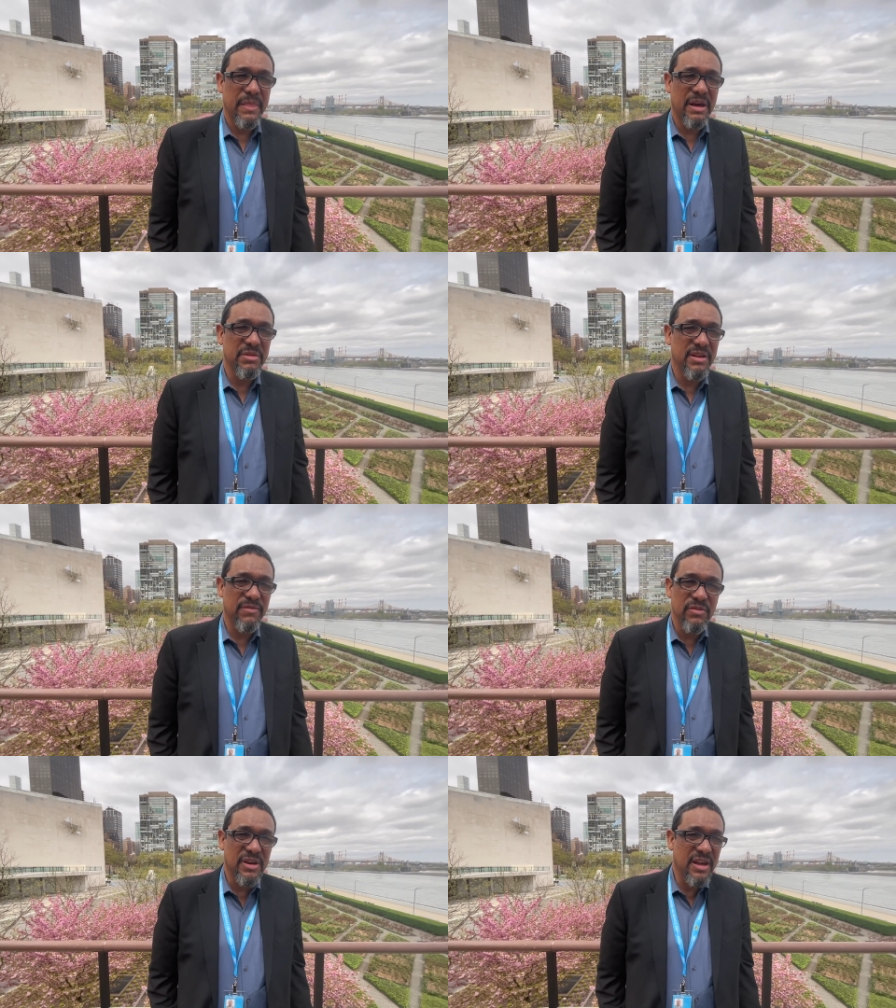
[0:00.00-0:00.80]
I mean, if
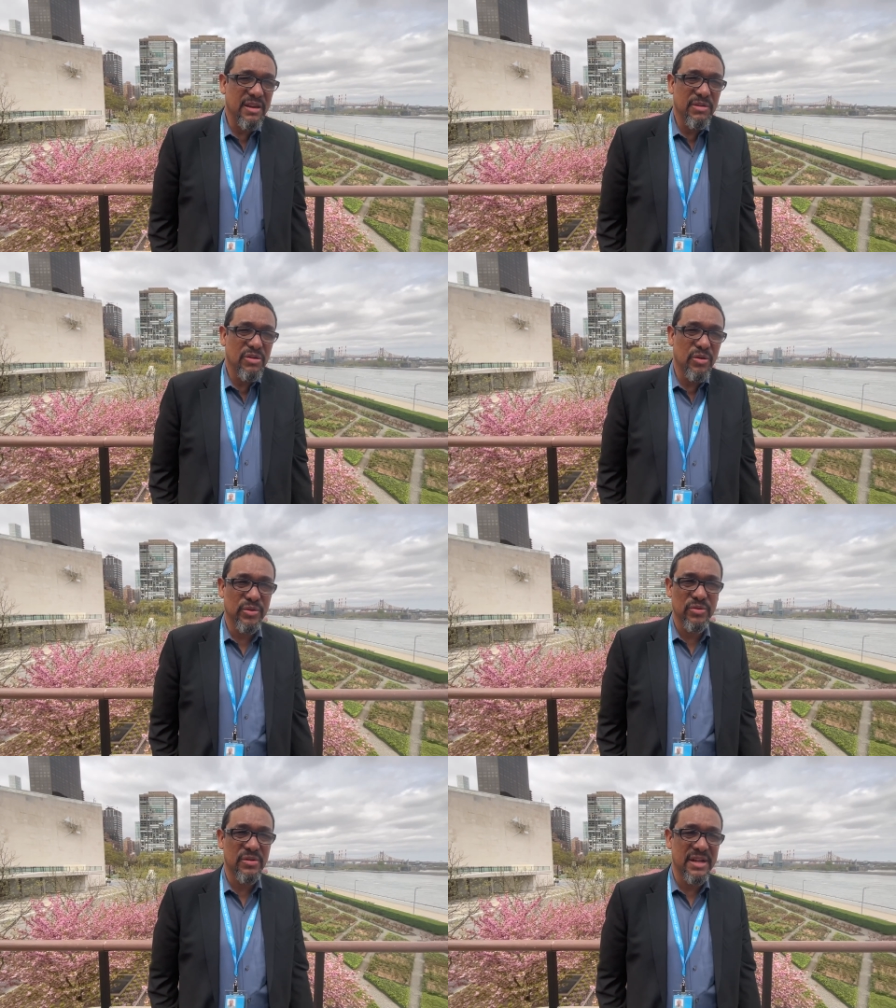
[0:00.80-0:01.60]
you can't even go
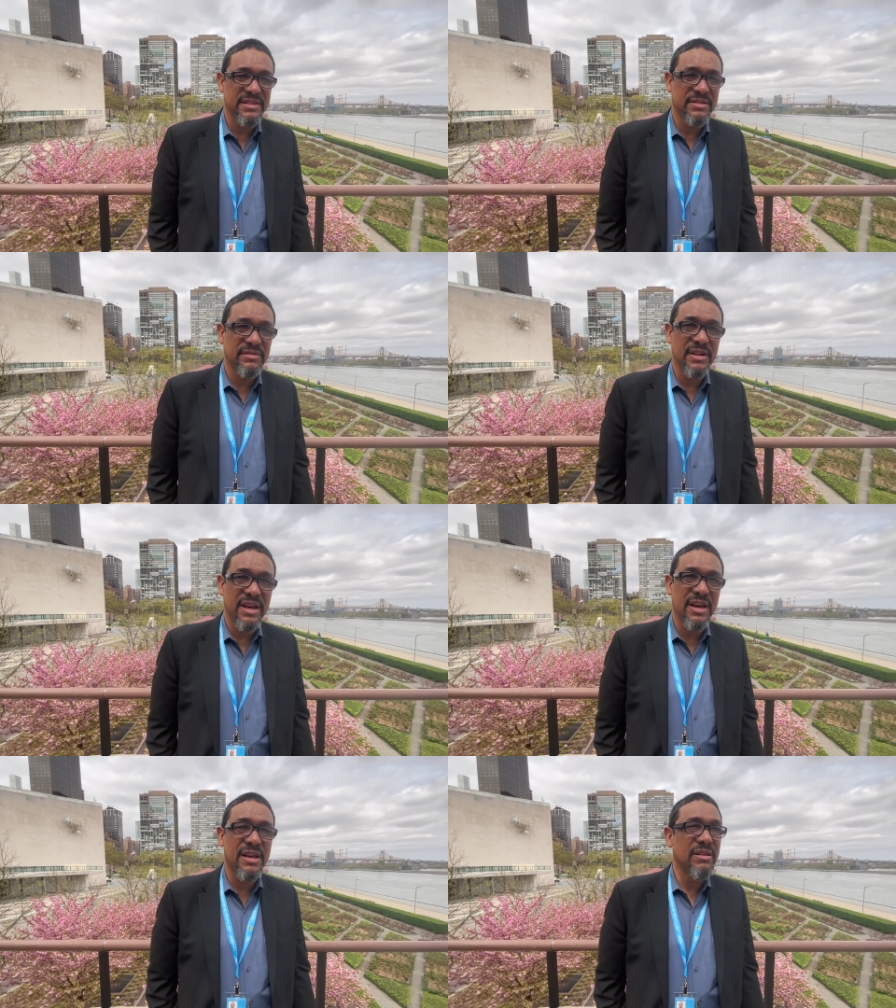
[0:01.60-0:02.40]
to your ancestral
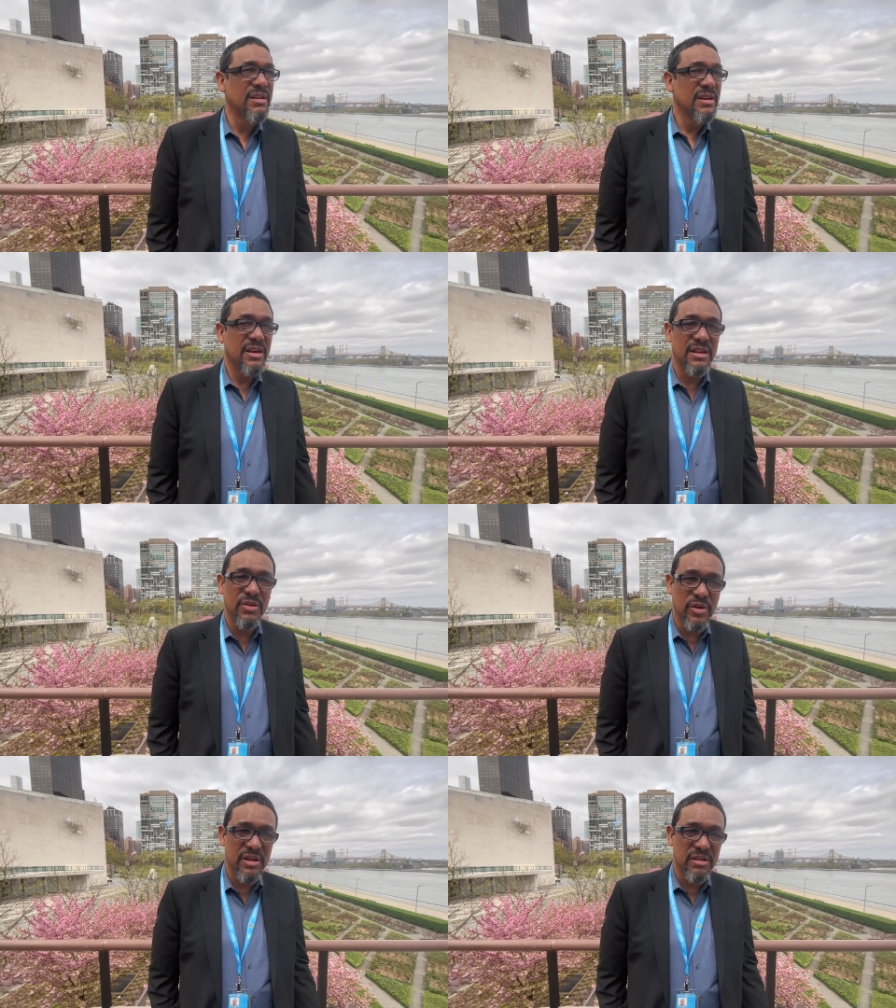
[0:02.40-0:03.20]
land and
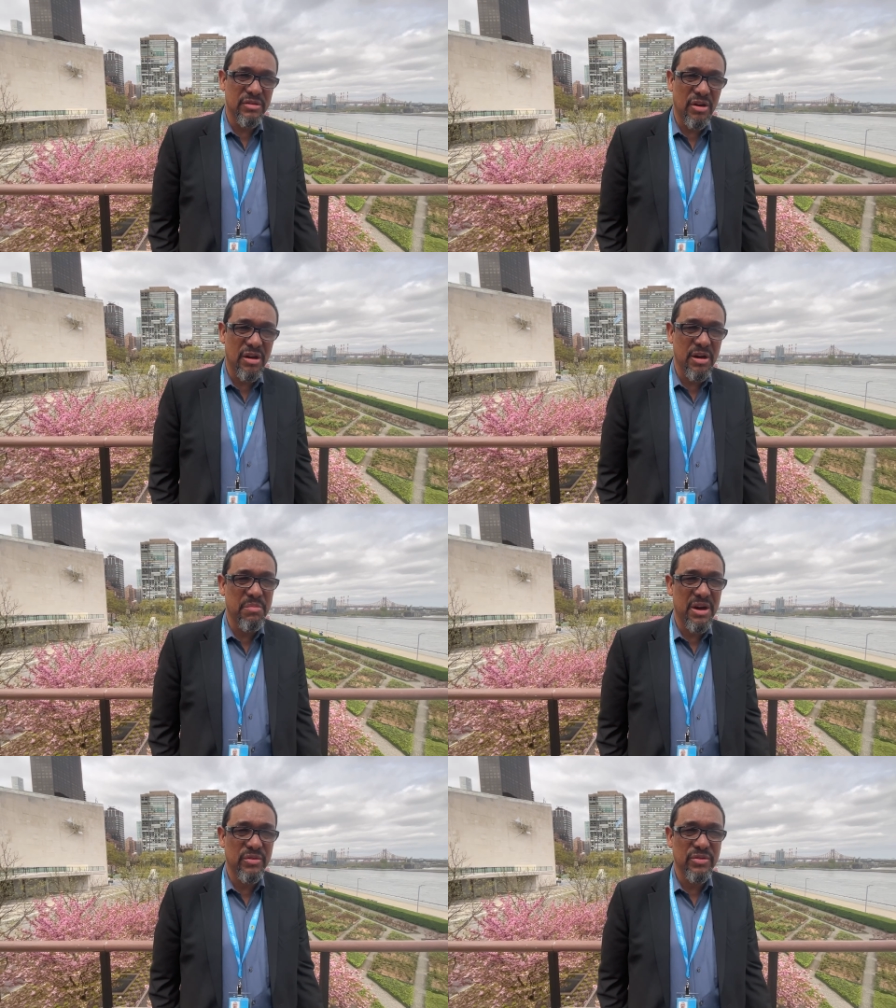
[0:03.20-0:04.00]
you can talk
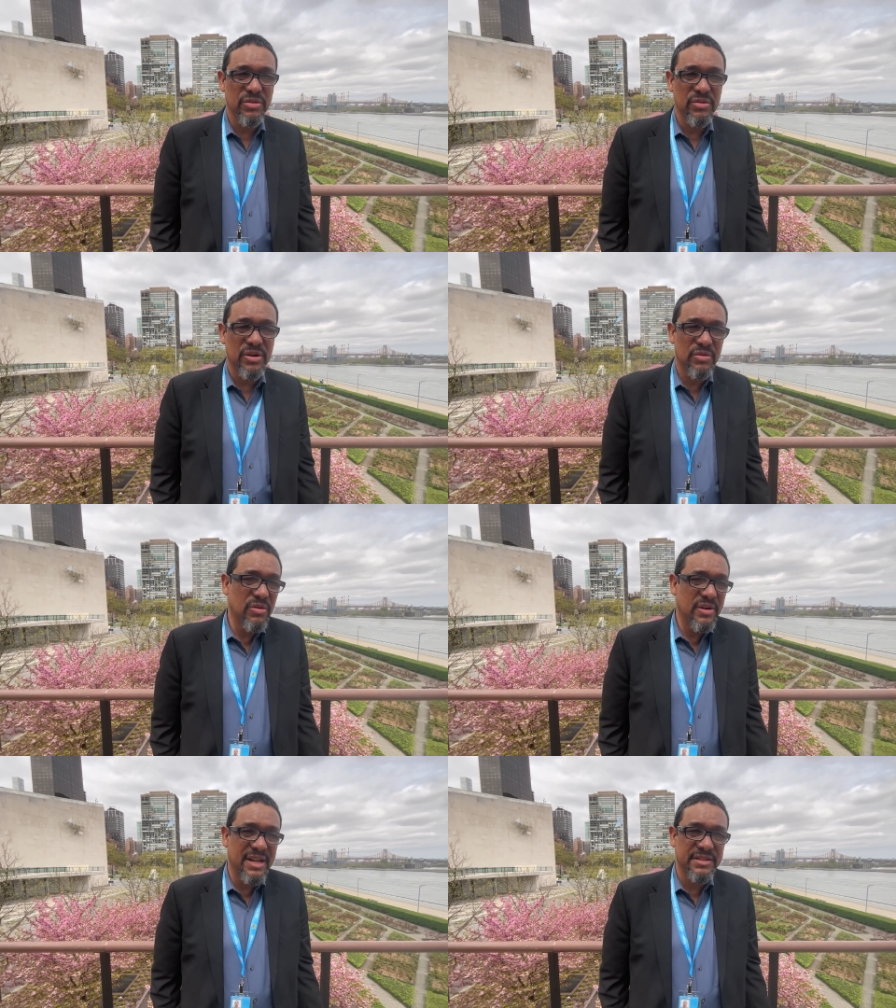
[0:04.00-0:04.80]
about your
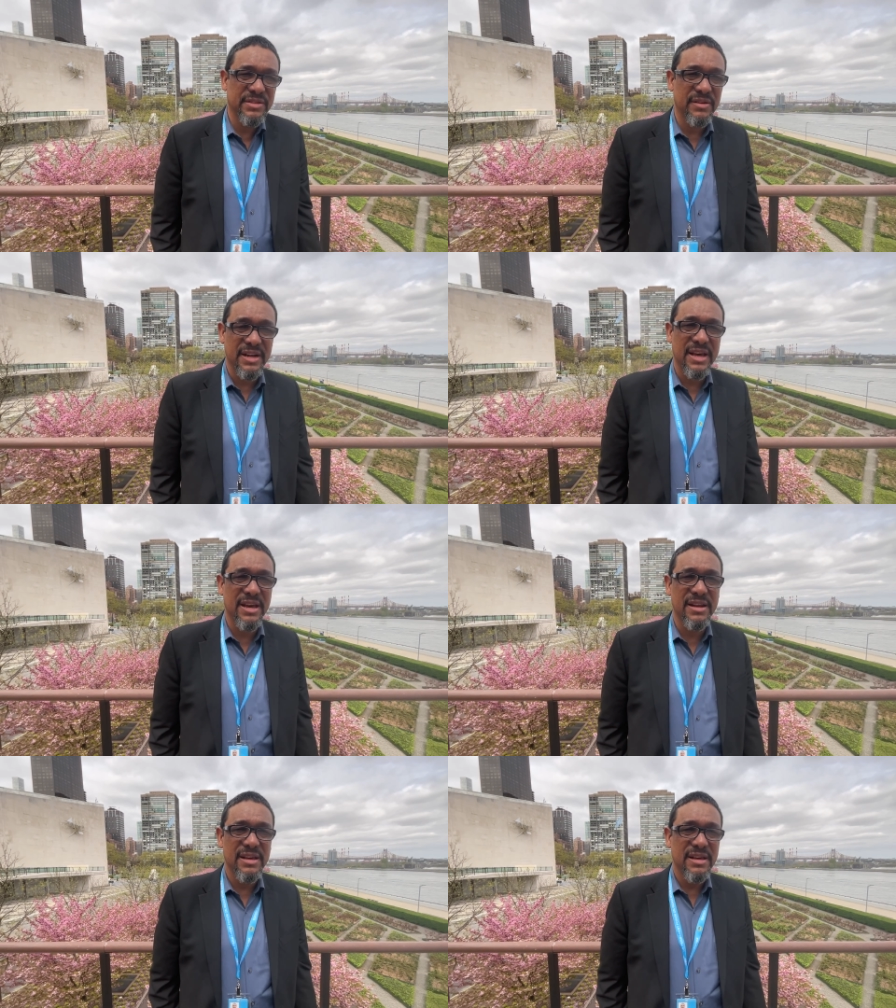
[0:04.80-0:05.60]
own ancestral land